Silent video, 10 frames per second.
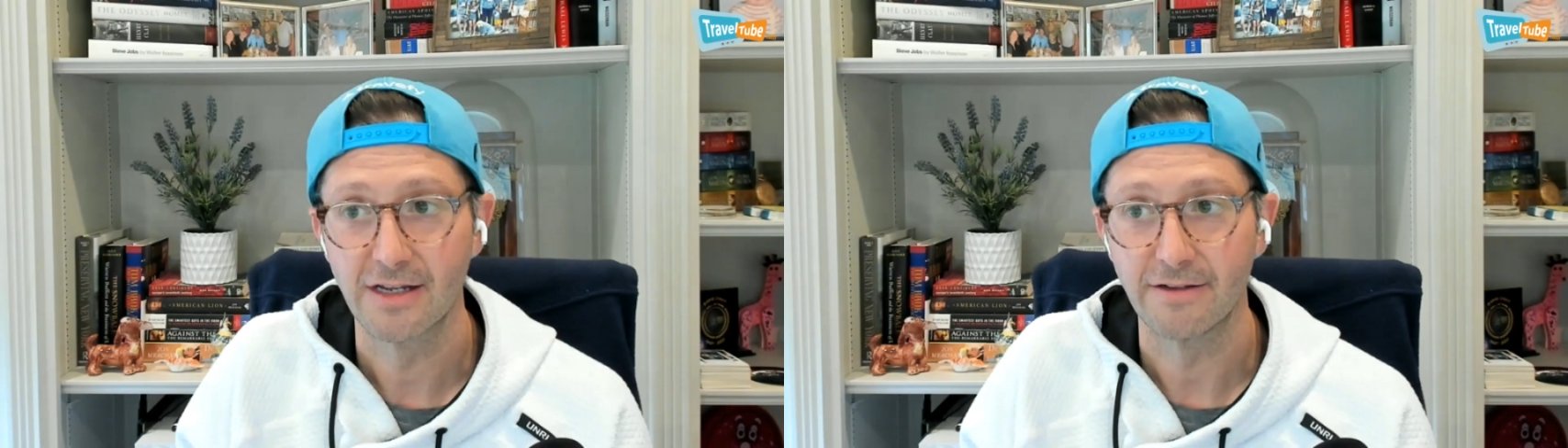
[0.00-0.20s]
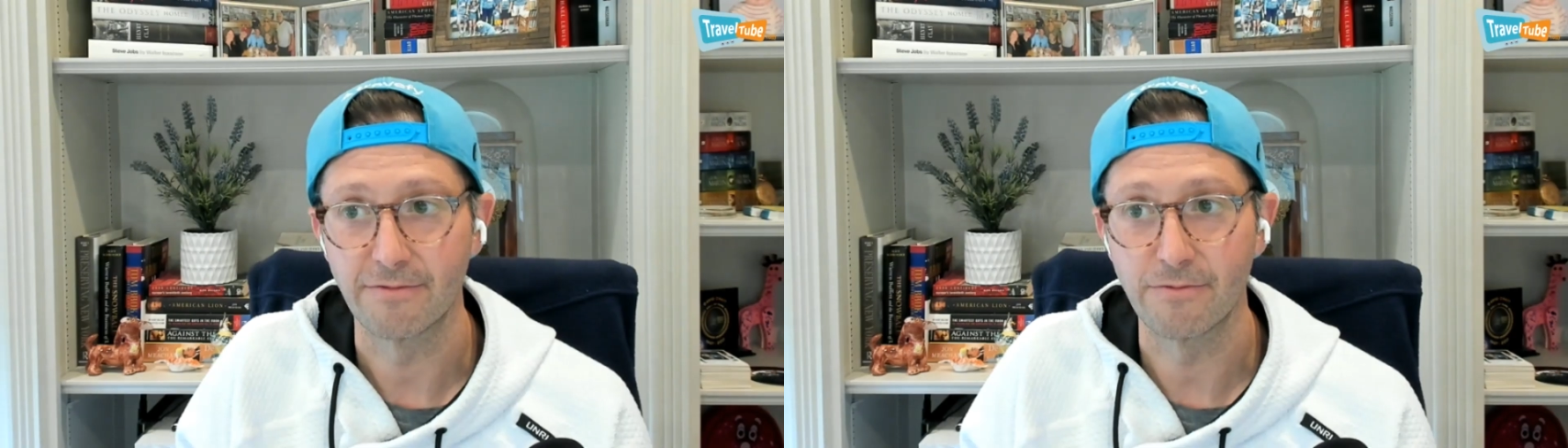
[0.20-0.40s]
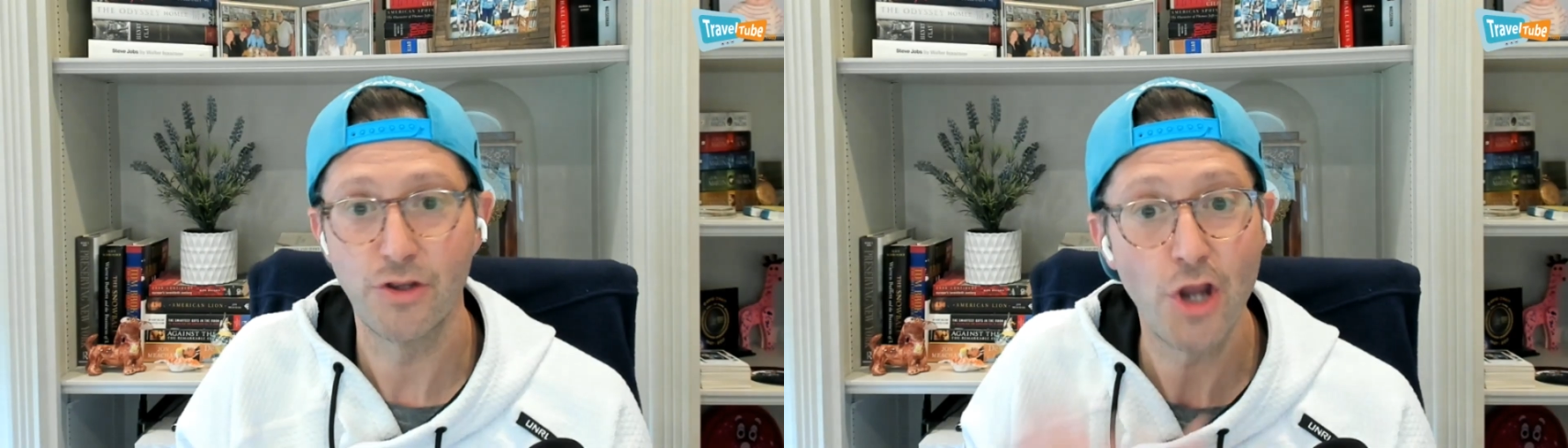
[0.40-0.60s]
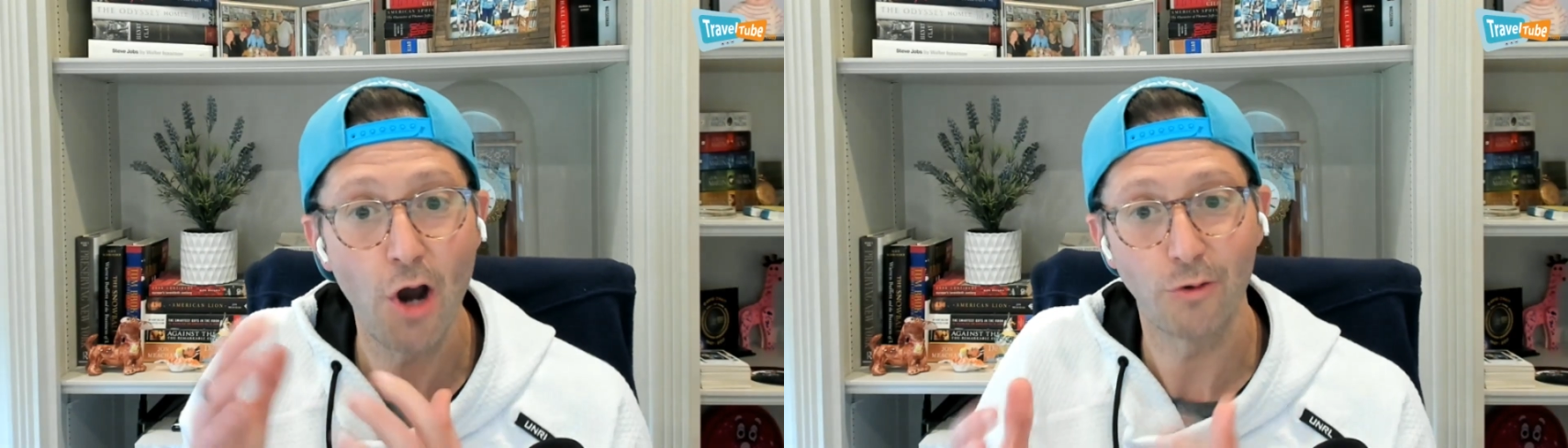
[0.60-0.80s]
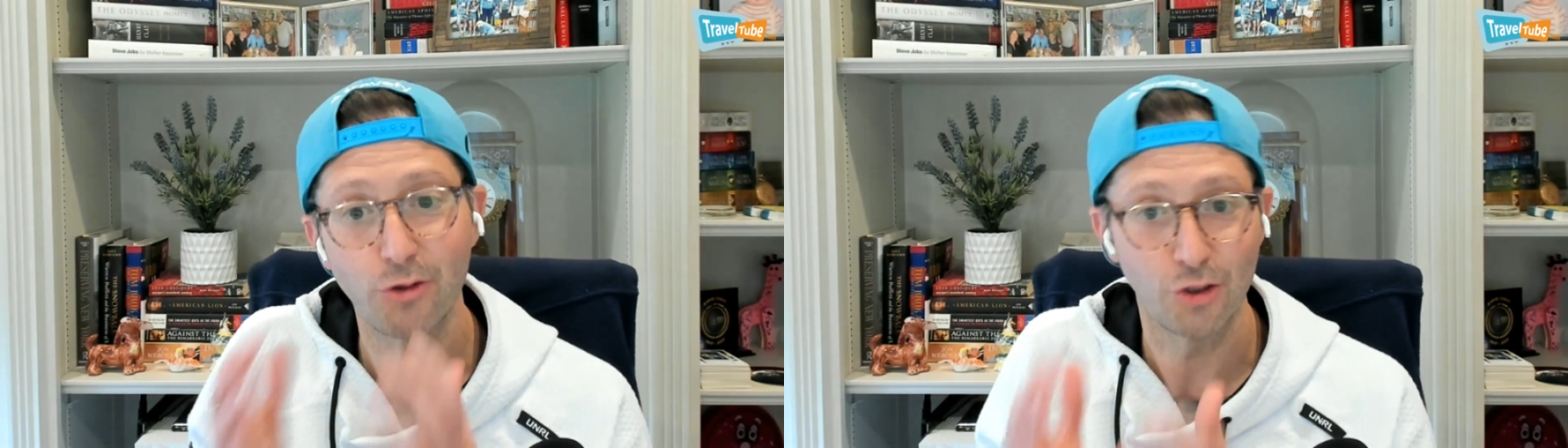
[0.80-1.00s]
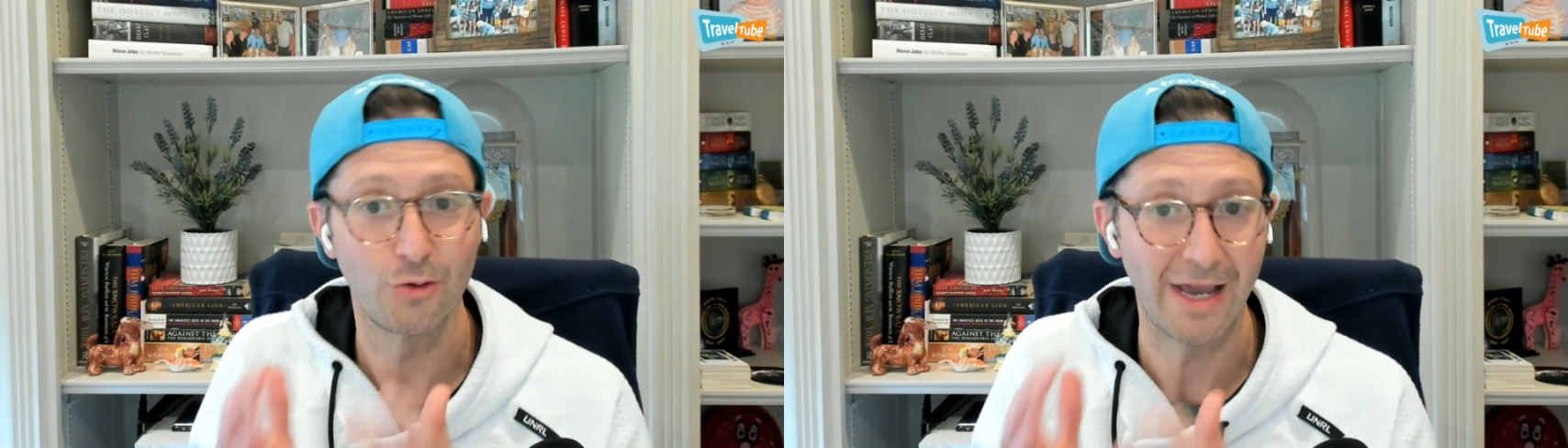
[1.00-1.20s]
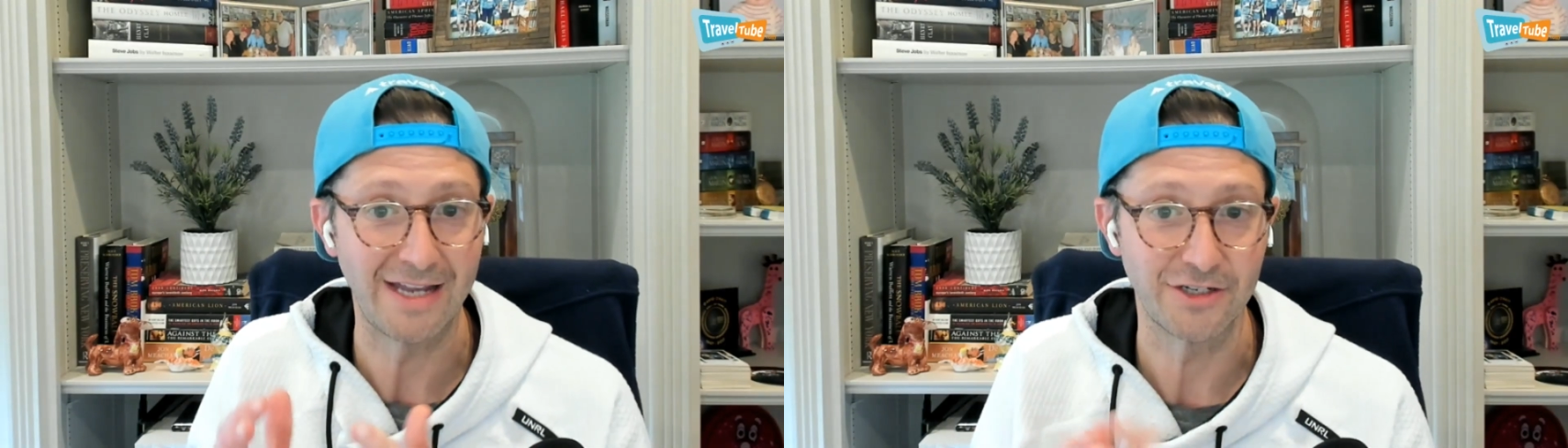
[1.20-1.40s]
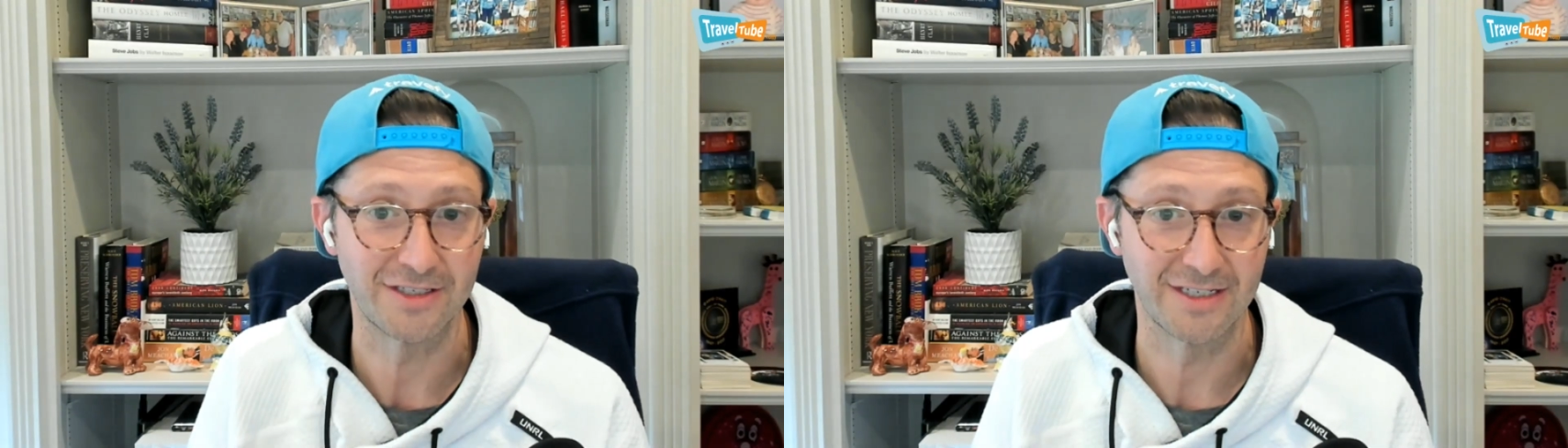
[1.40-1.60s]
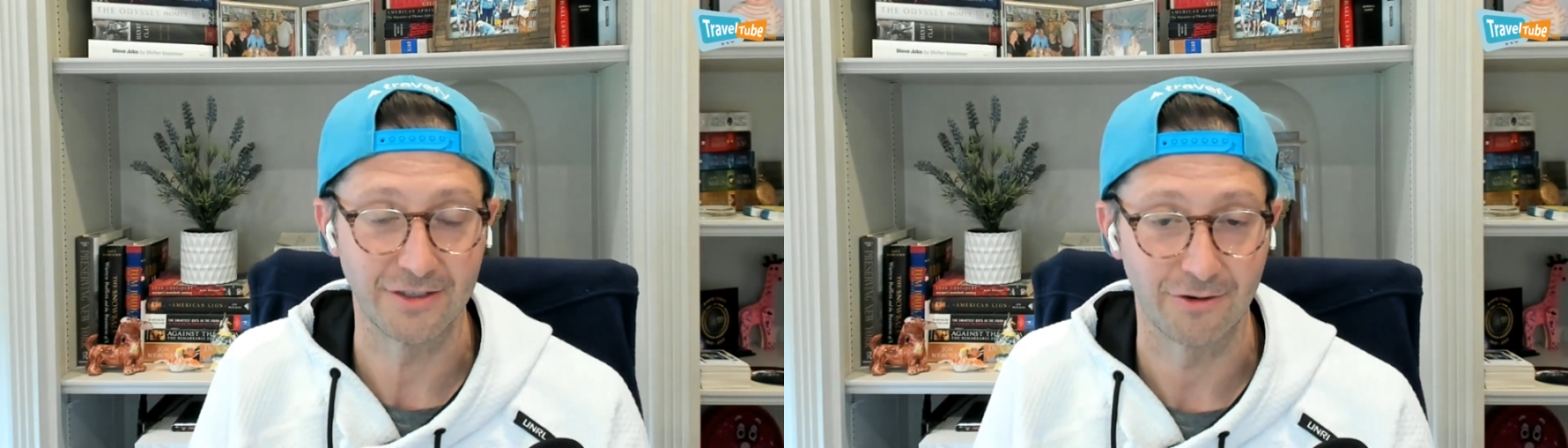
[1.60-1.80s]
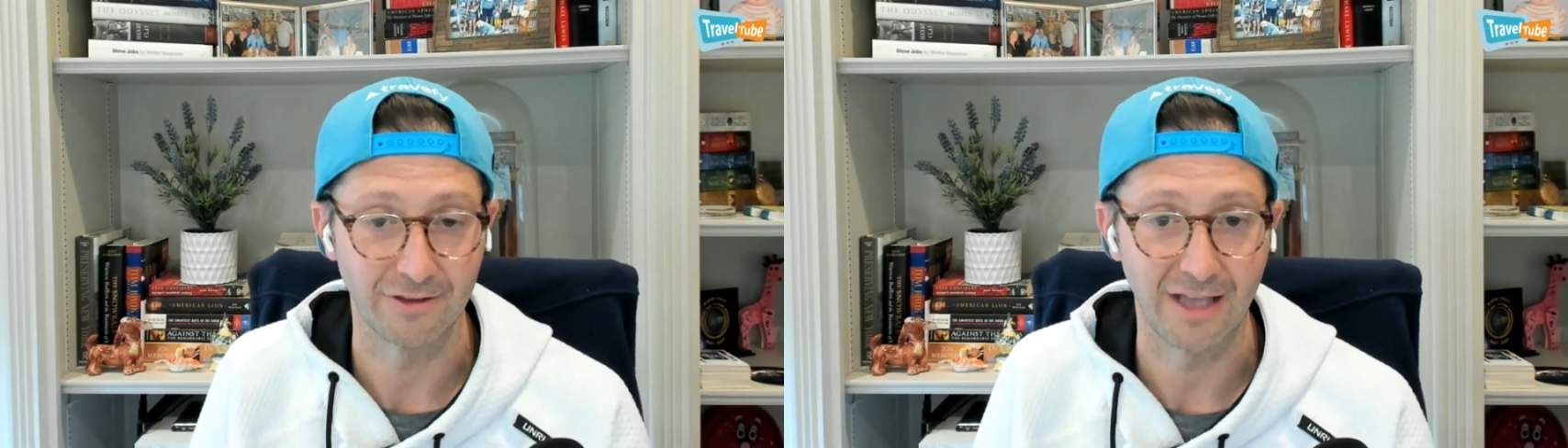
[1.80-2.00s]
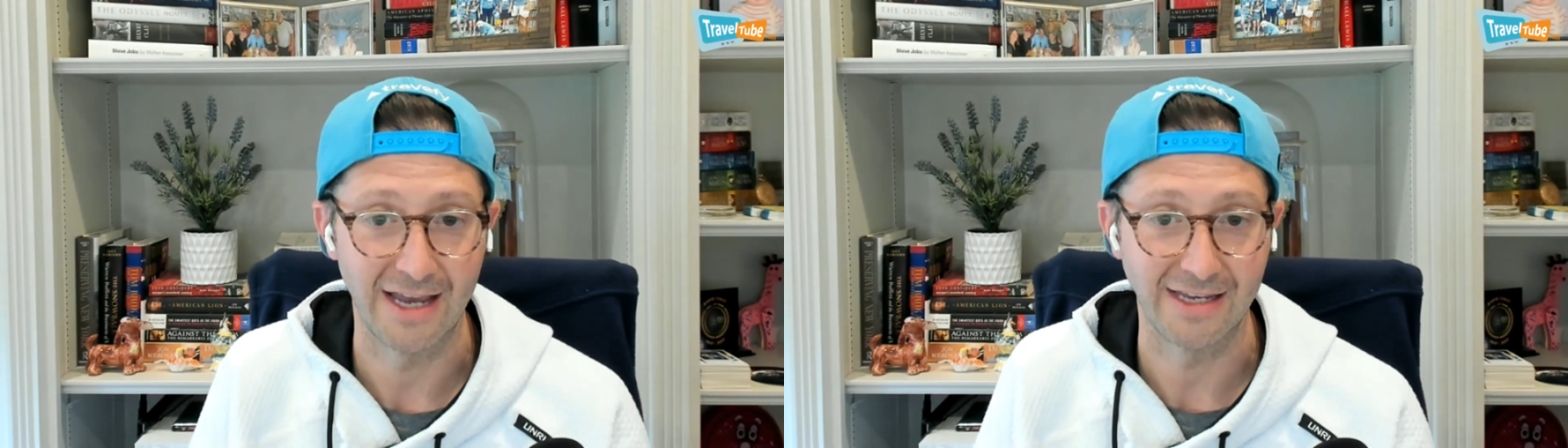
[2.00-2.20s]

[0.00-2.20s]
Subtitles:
no two agencies are alike.